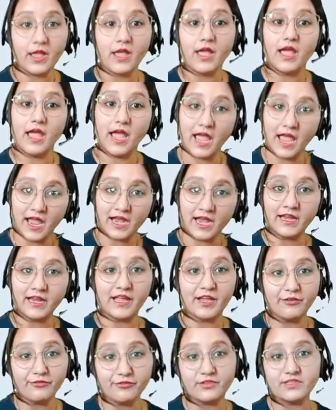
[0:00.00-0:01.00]
And
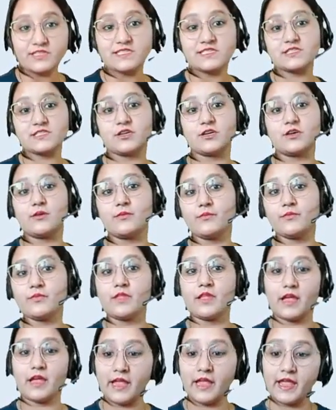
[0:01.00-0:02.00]
if this term
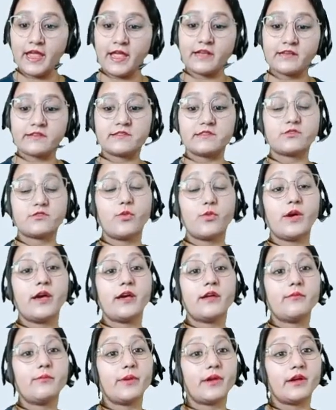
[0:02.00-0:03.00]
ax square
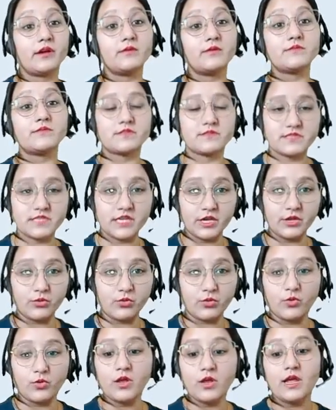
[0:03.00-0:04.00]
becomes
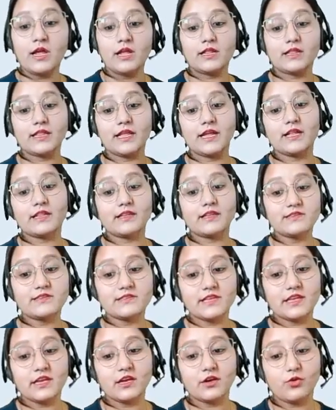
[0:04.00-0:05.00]
0, then this
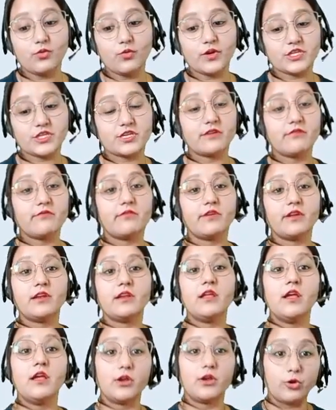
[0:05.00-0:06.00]
equation will
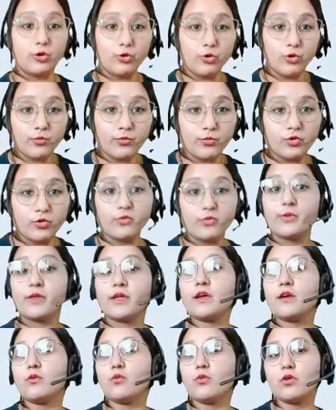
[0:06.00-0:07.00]
no more be a
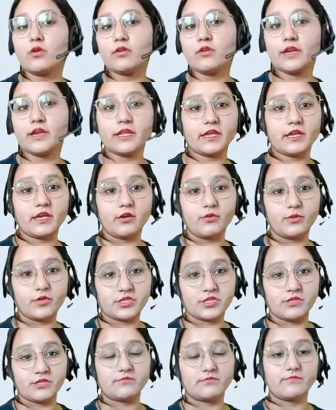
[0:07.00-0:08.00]
quadratic
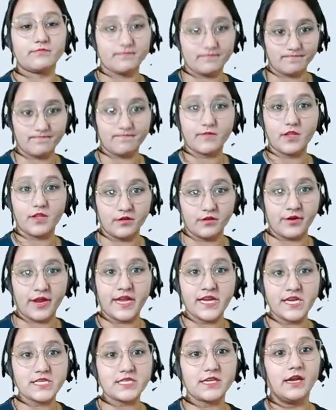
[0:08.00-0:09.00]
equation,
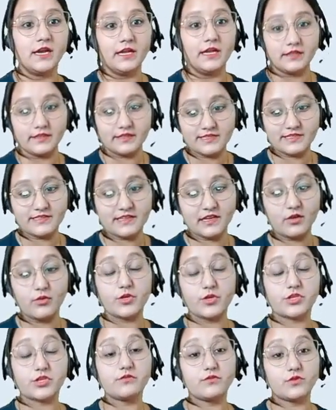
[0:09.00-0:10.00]
right? This
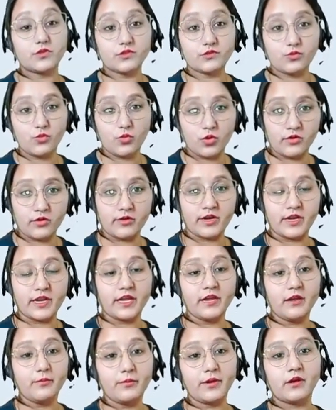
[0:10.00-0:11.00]
equation was
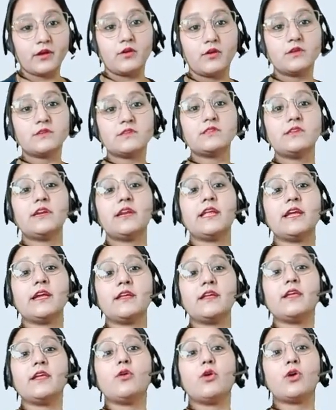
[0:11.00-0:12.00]
quadratic because the
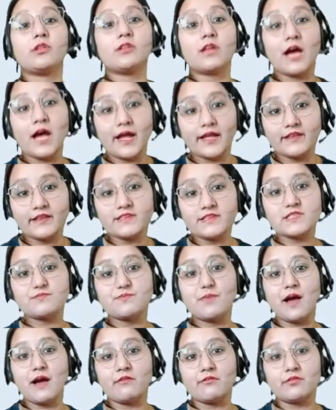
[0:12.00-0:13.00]
degree or the highest
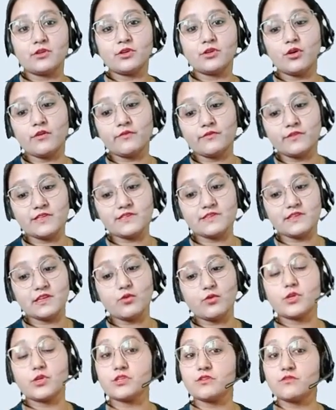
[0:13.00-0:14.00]
power of this
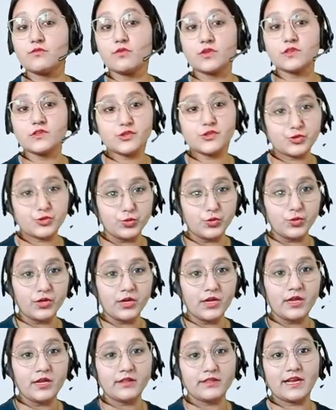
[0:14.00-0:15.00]
equation was 2,
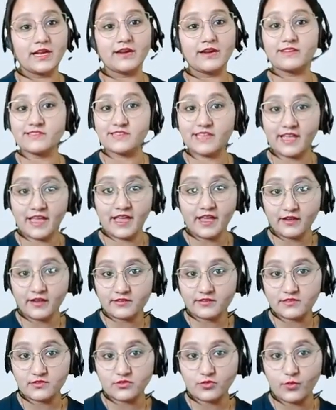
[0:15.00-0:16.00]
that is ax
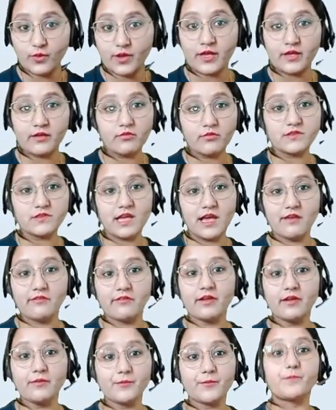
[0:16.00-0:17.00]
square was having.
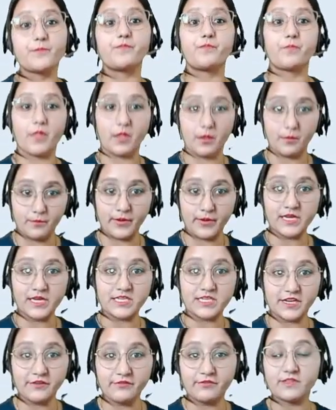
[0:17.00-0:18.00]
But
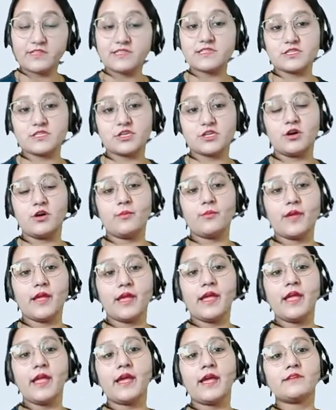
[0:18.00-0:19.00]
if this term
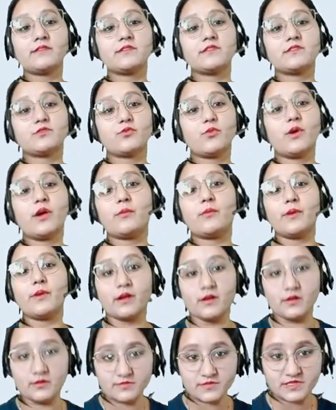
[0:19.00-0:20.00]
ax square
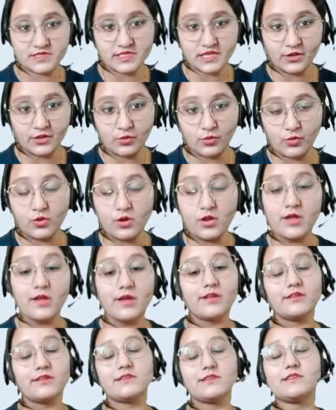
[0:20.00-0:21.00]
becomes 0,
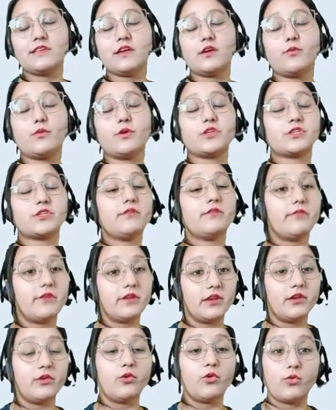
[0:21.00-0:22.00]
this equation will
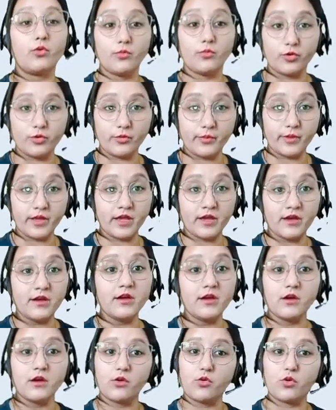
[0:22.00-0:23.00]
no more be a
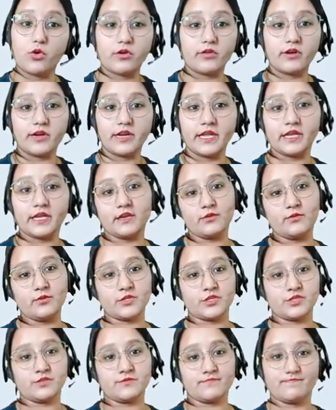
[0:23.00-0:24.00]
quadratic
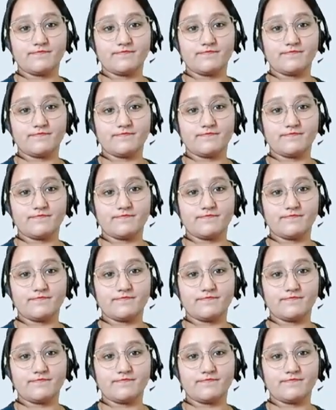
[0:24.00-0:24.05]
equation.